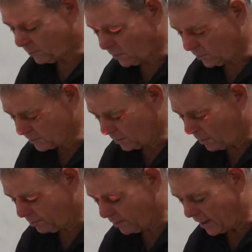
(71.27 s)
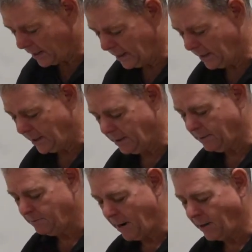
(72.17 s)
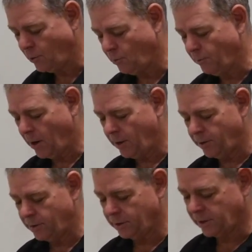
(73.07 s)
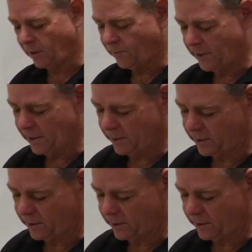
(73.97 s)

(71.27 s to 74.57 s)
will also operate in manual mode, so if we hit the